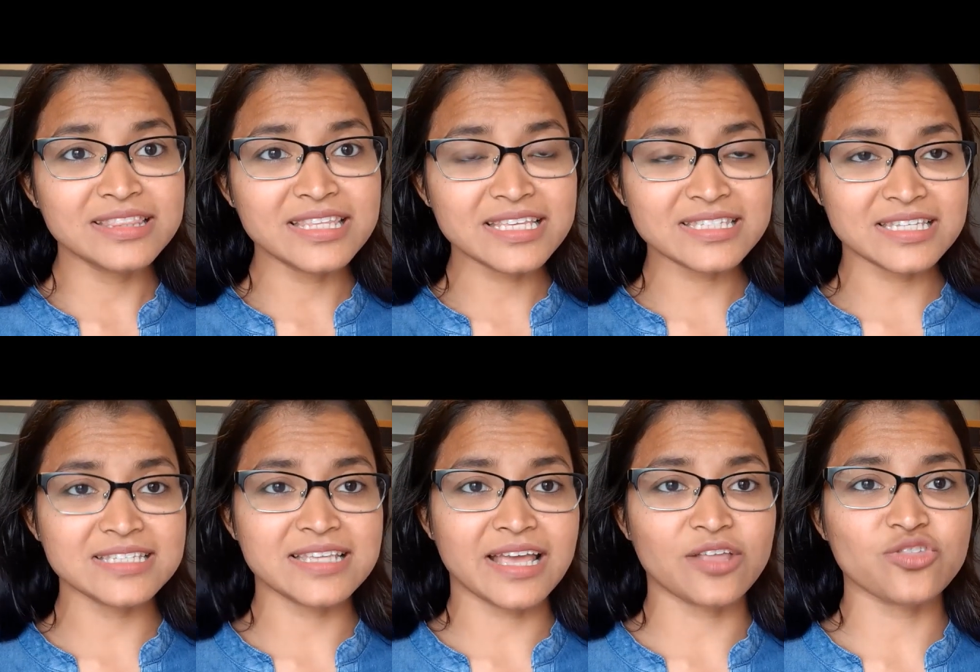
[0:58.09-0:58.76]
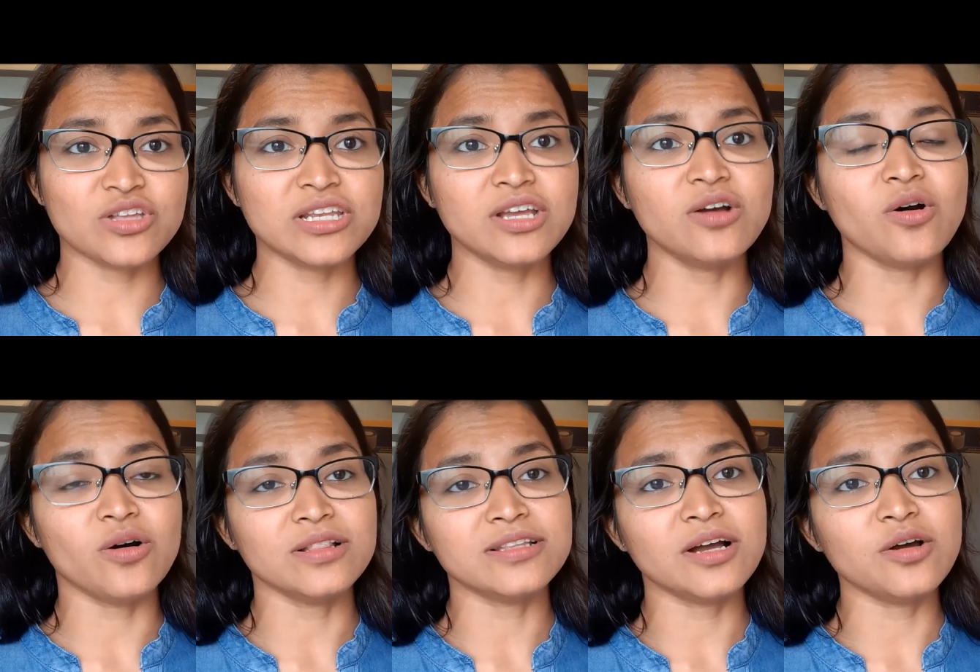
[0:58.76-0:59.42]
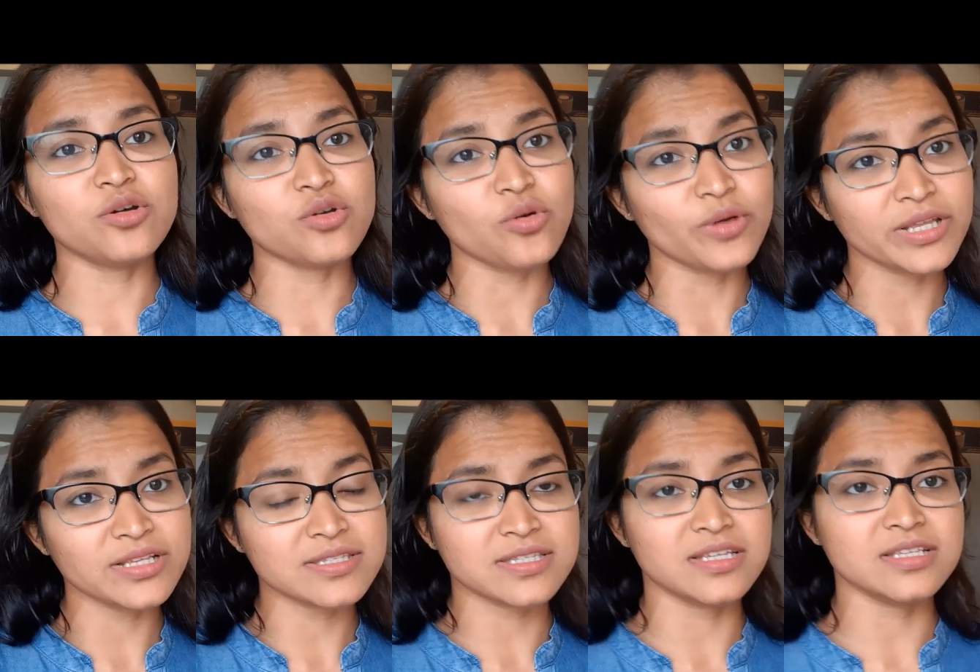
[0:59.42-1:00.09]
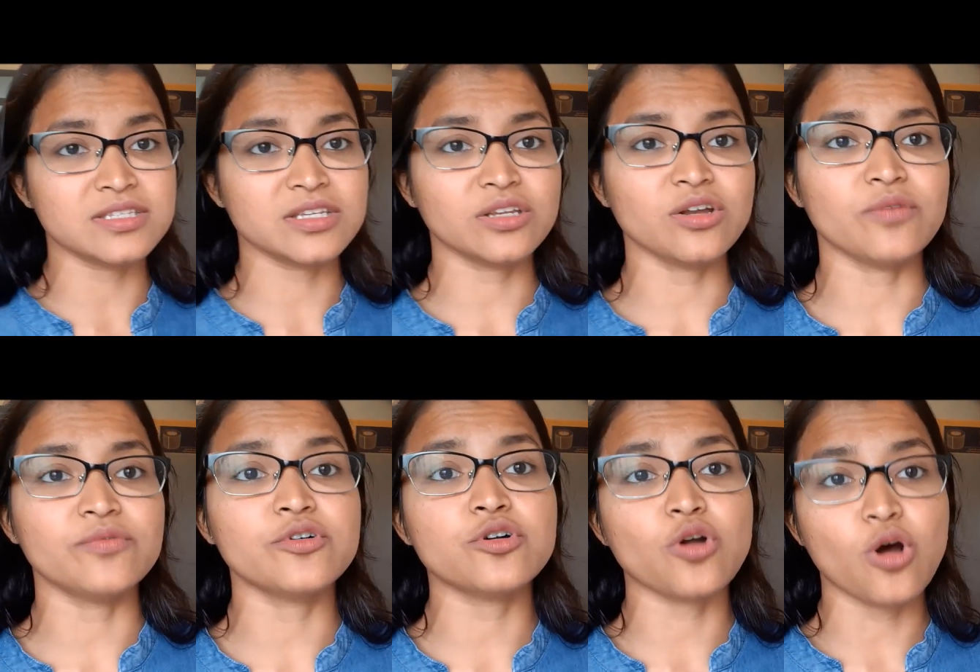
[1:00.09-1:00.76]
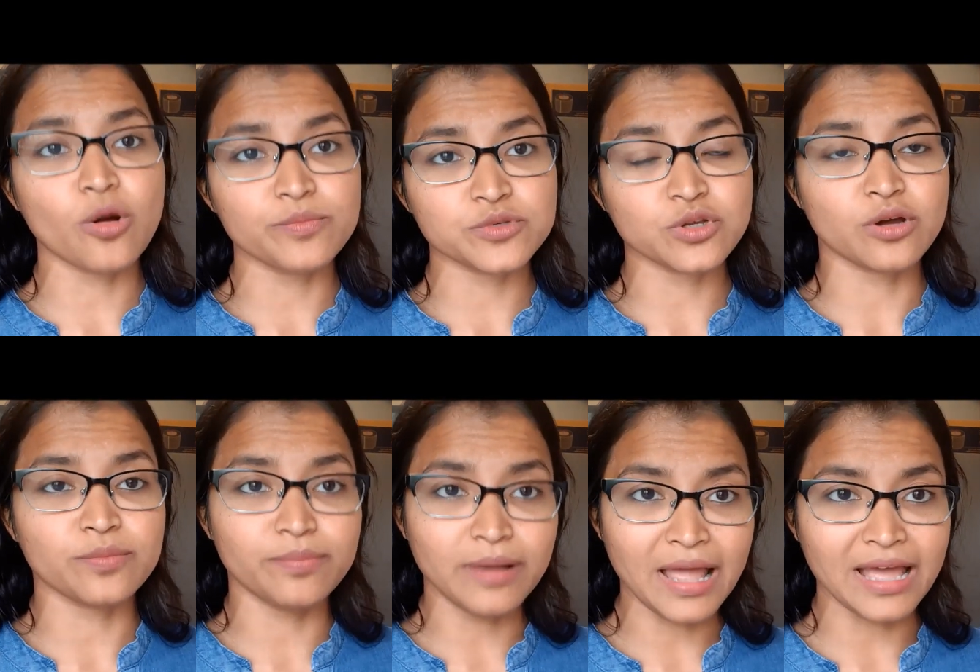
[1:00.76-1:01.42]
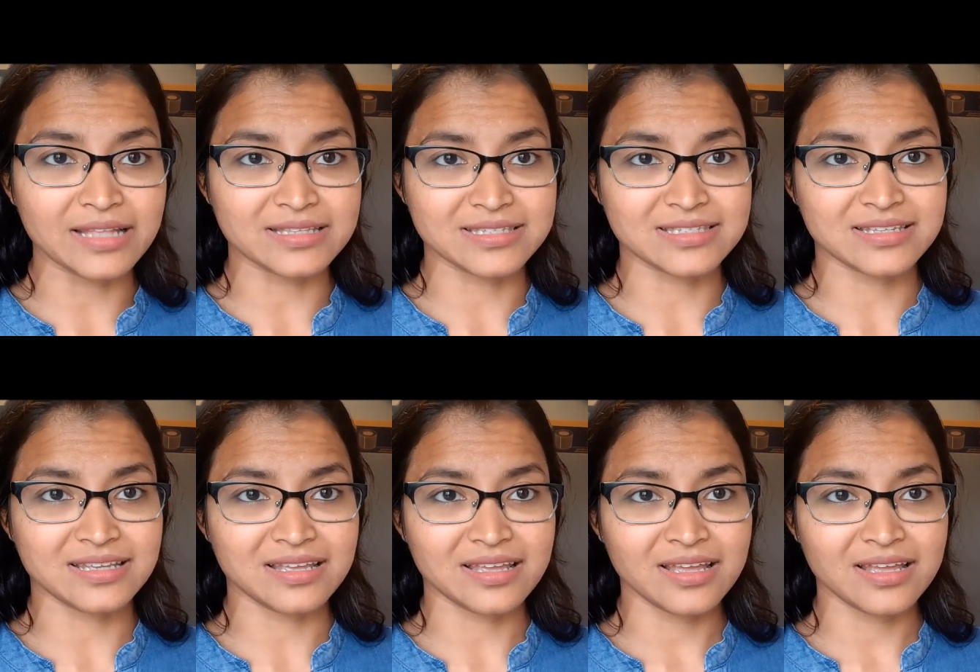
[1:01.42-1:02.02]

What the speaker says: This is actually called the growing season of crops or plants.